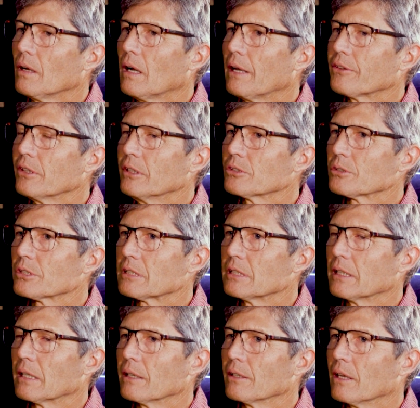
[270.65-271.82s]
It's
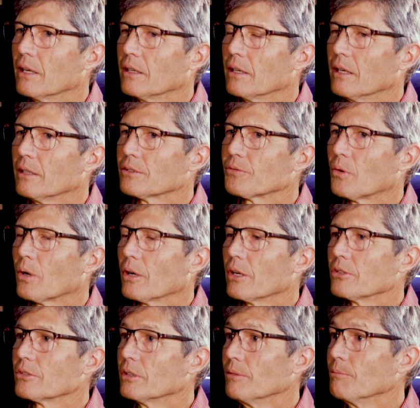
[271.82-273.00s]
interesting as far as